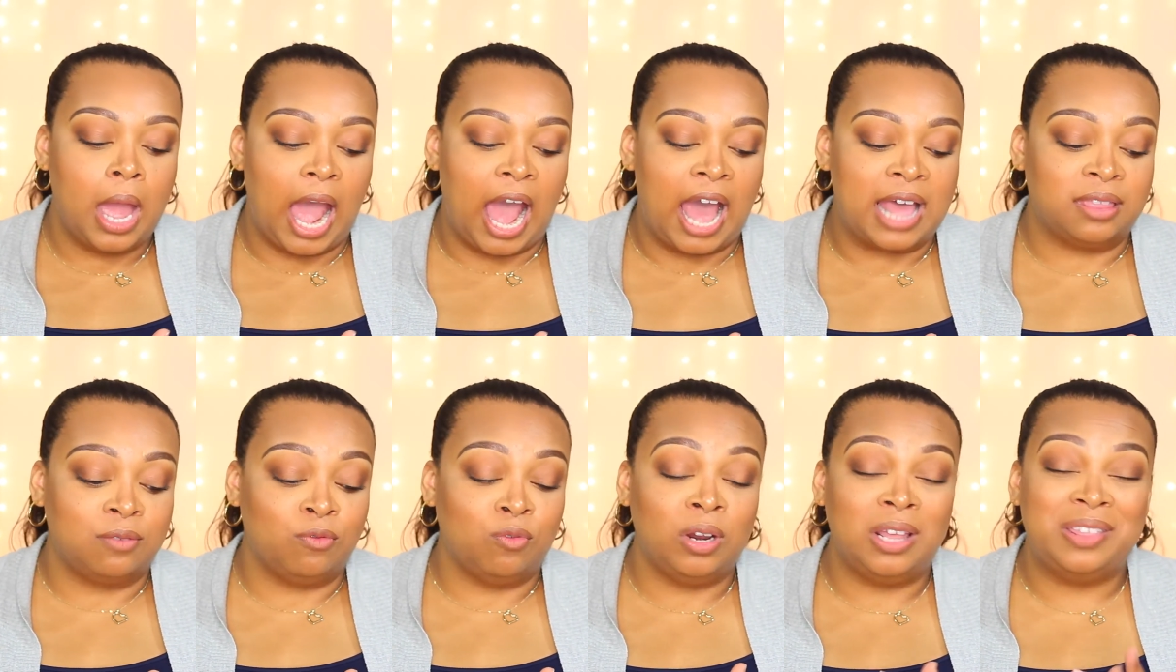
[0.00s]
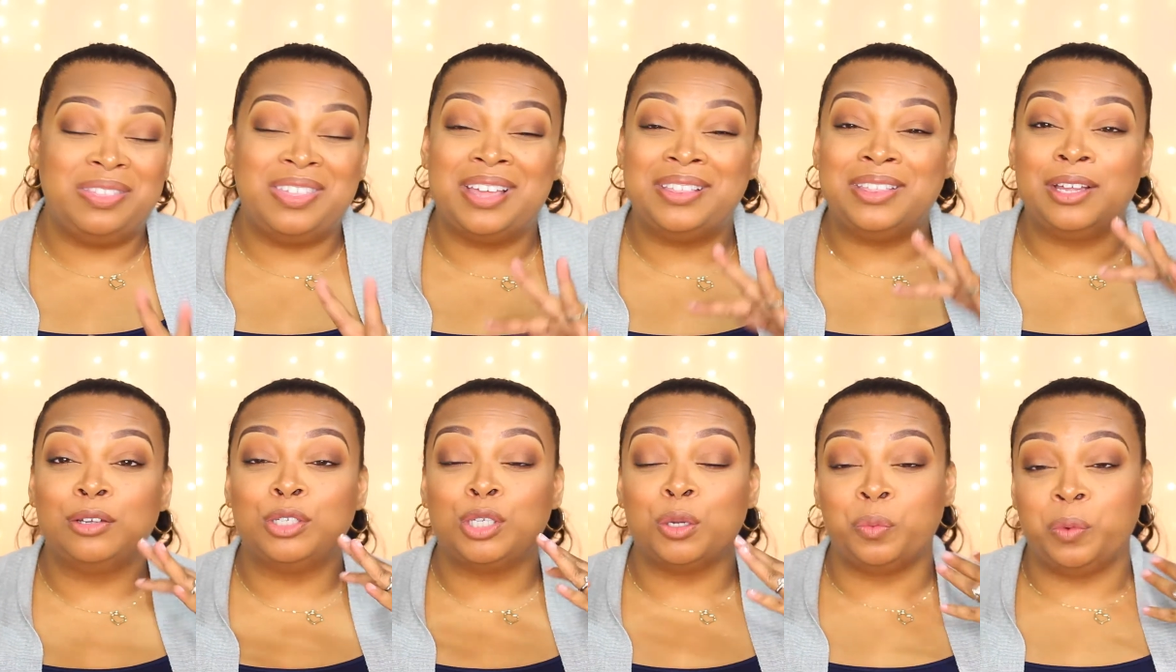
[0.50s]
I really
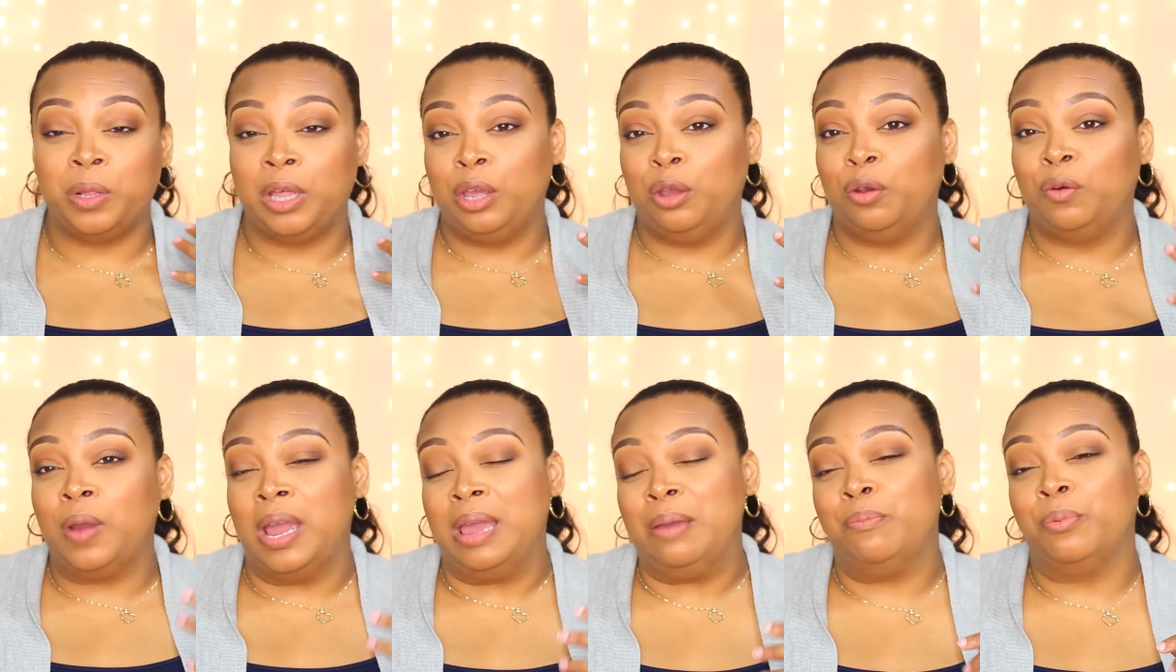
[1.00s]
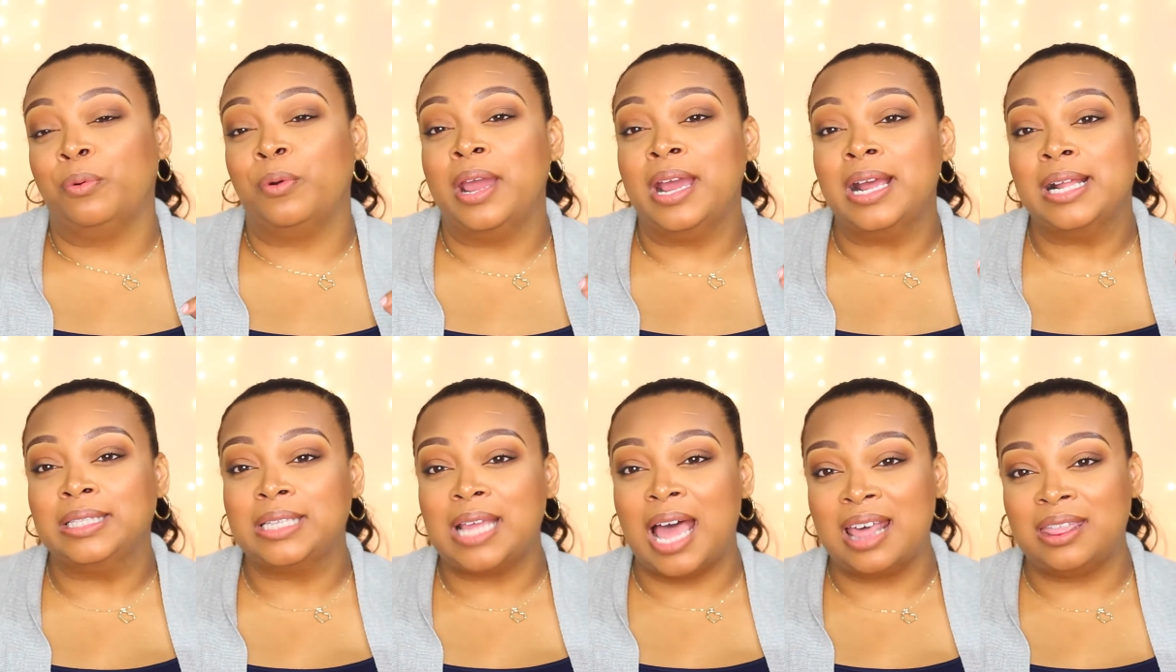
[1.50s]
think those are really great brands.